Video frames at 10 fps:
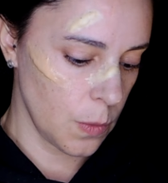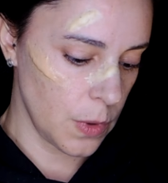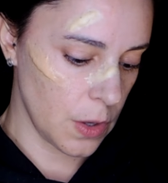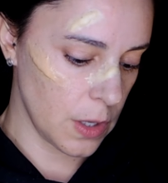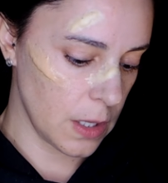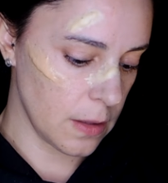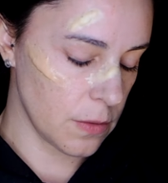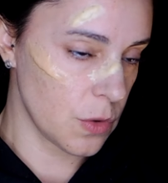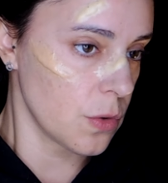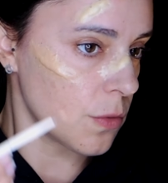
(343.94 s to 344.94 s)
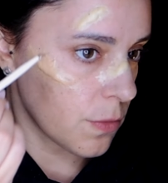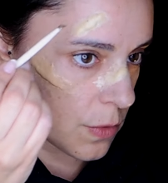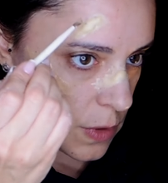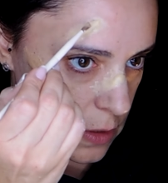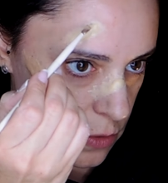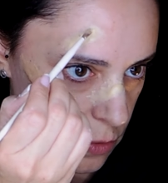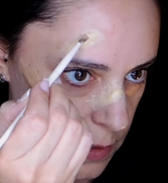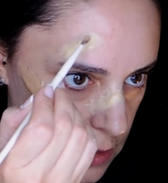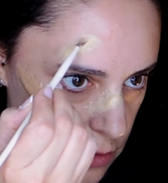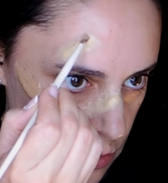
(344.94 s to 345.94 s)
We don't need to
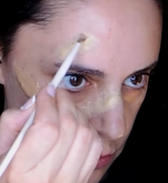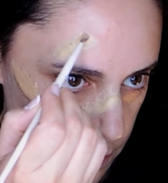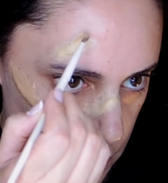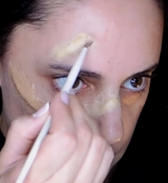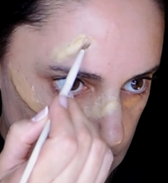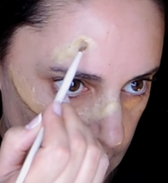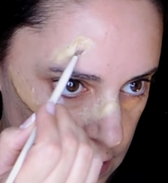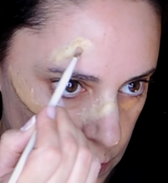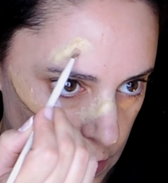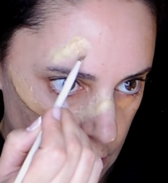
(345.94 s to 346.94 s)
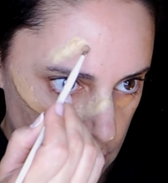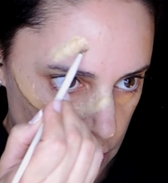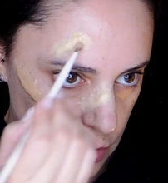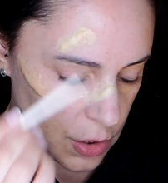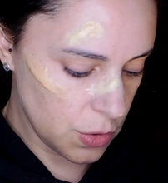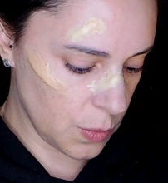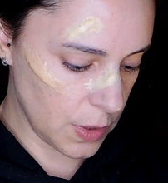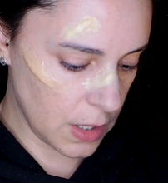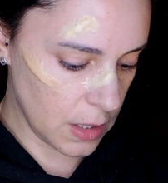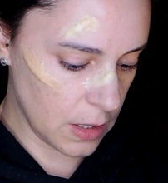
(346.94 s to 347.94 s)
be too precise with this, just we
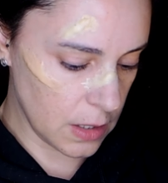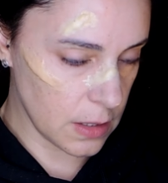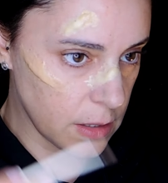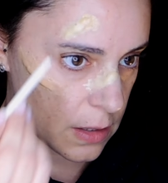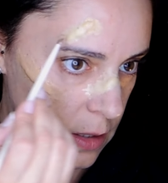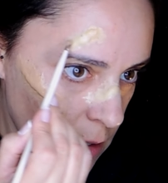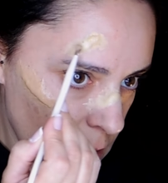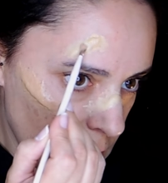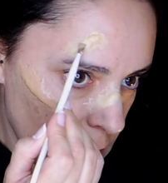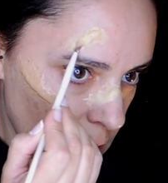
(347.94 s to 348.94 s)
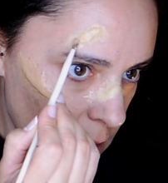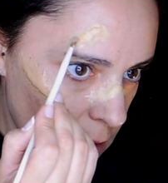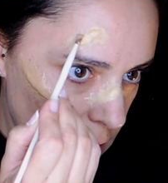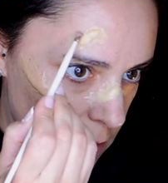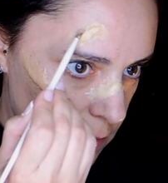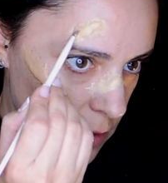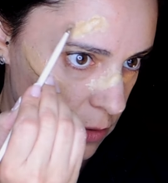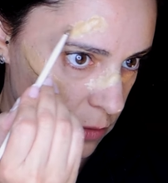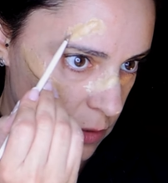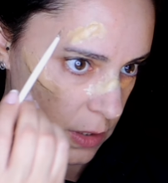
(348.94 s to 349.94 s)
need is a little bit of
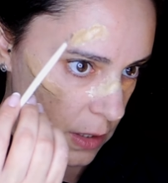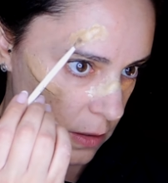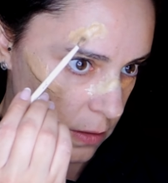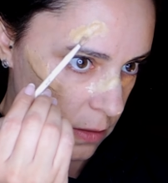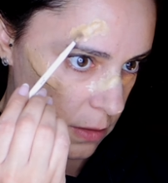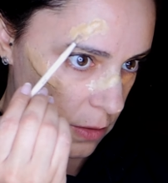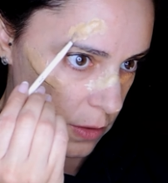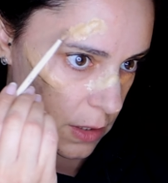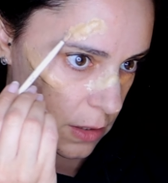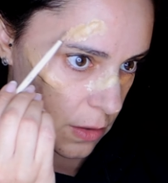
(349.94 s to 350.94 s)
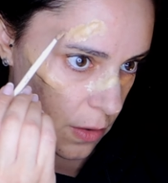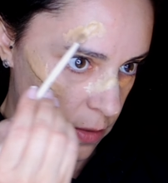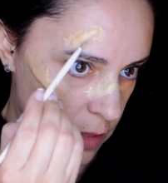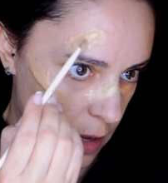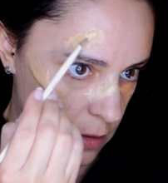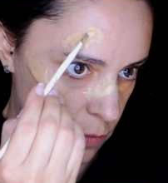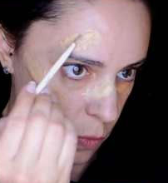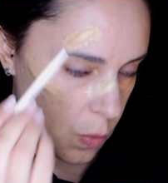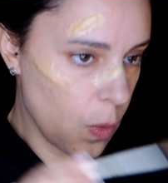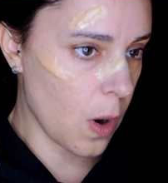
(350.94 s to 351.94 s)
conceal, so it's not that
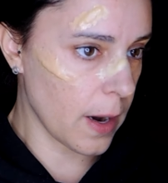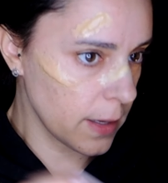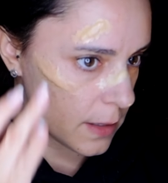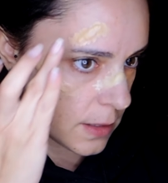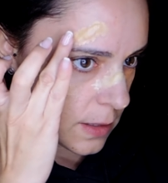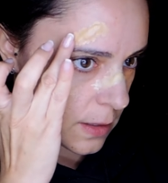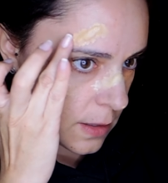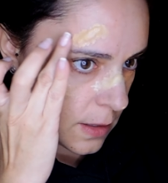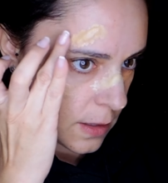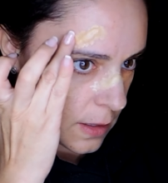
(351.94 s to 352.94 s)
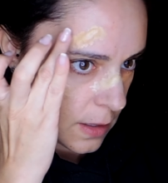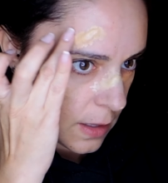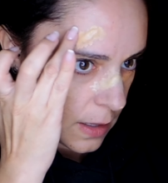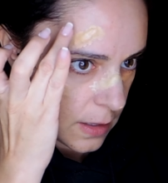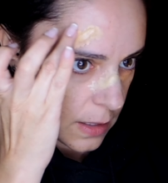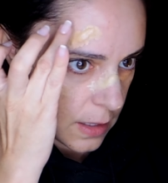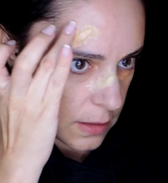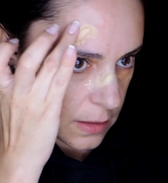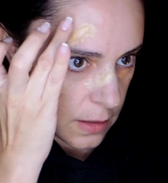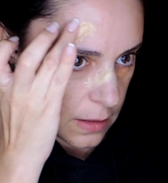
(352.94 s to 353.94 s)
white and it
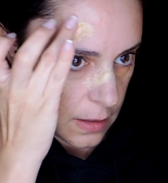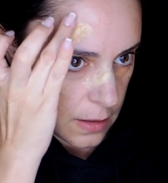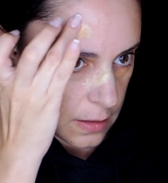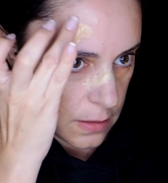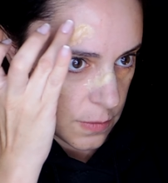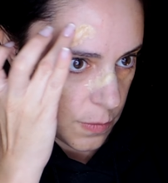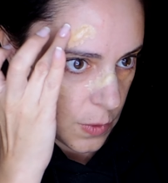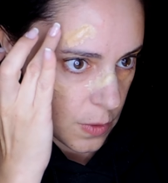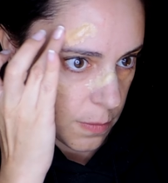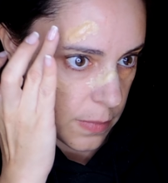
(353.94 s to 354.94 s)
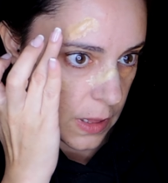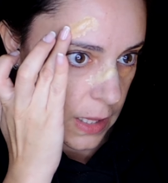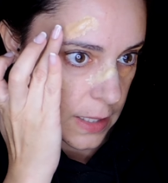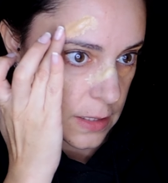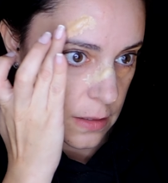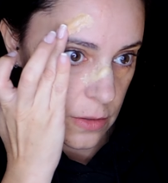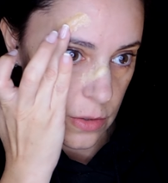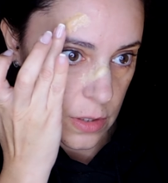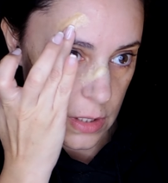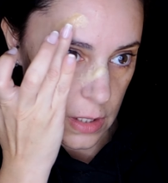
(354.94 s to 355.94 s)
gets a little more blend into
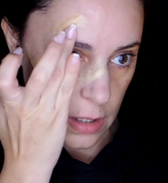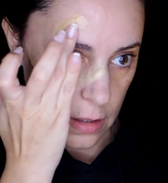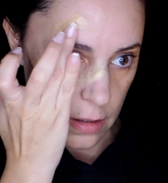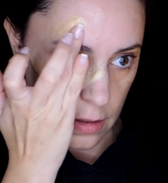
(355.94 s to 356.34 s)
the skin.